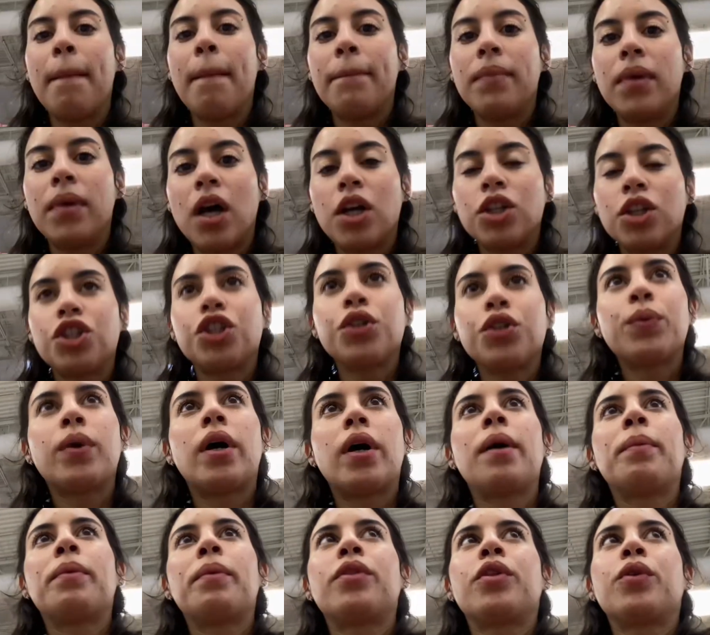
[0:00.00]
I'm not sure
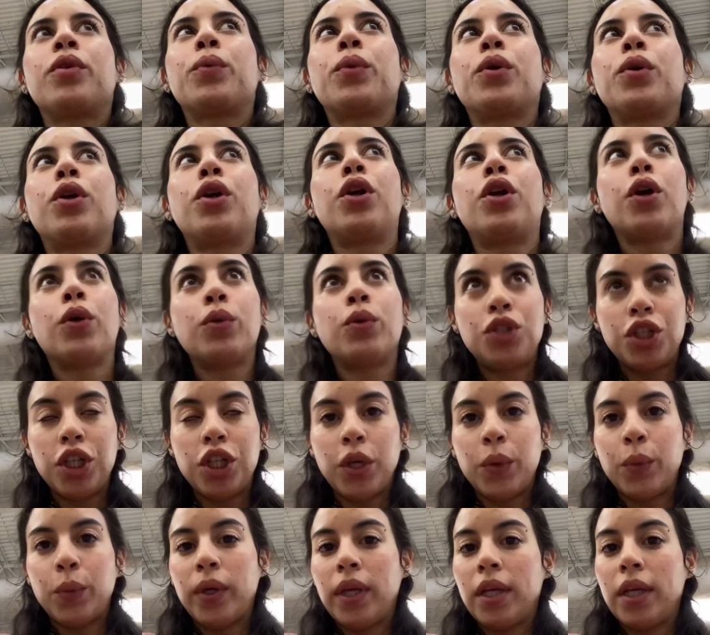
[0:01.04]
why, but there were no
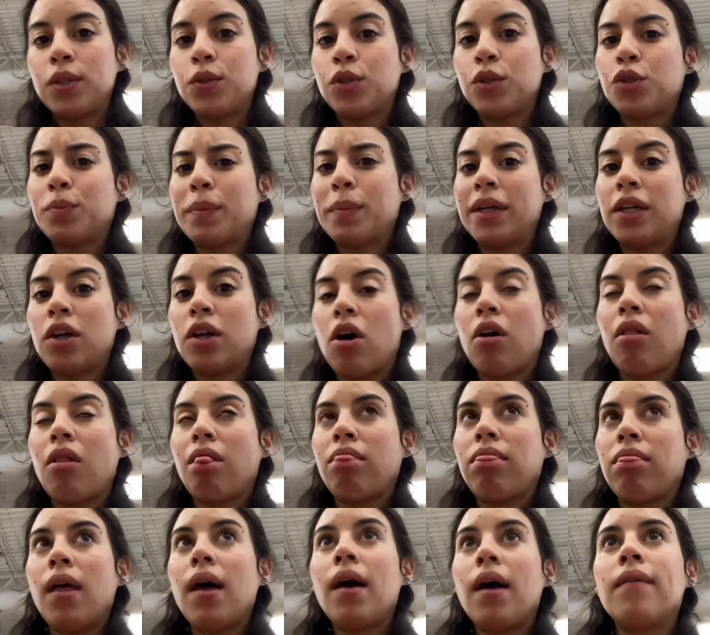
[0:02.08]
chicken wings, which my dog
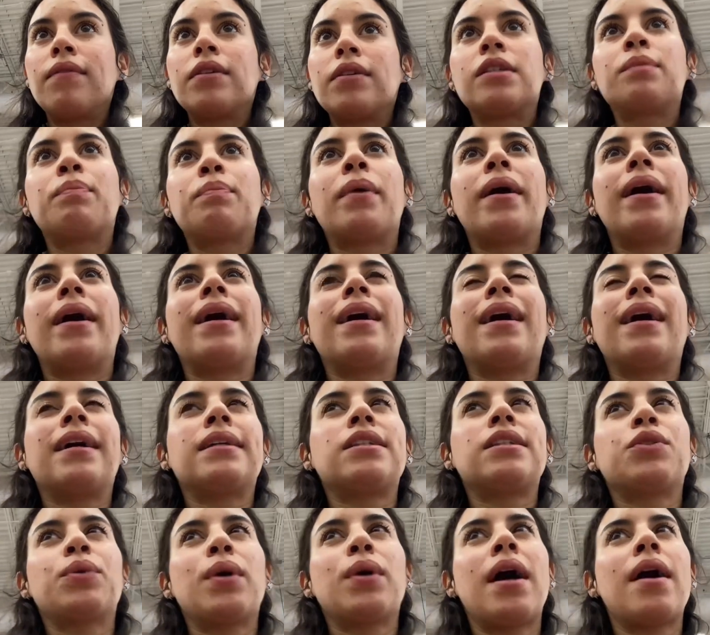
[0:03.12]
loves, but I
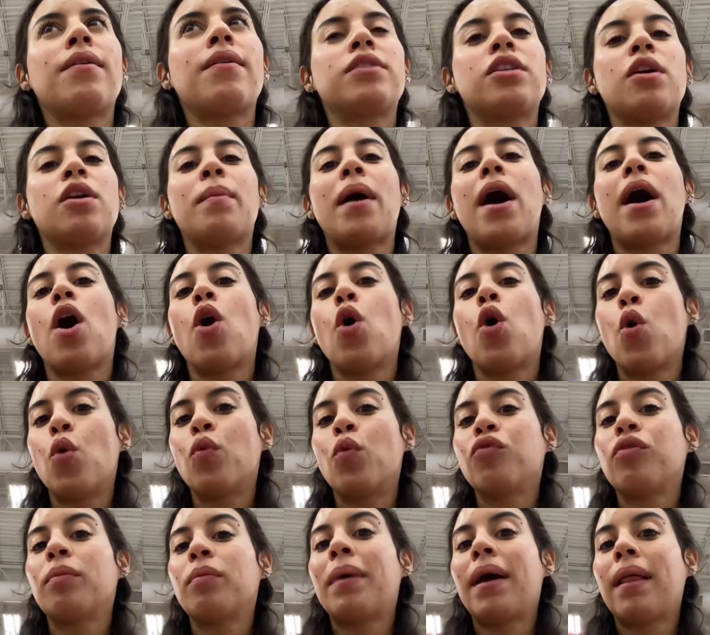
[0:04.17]
still have some at
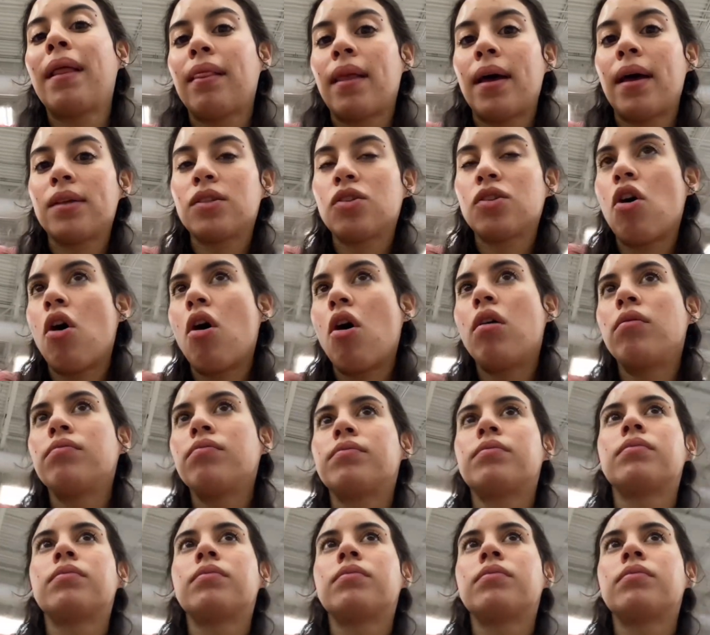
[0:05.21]
home from my last haul.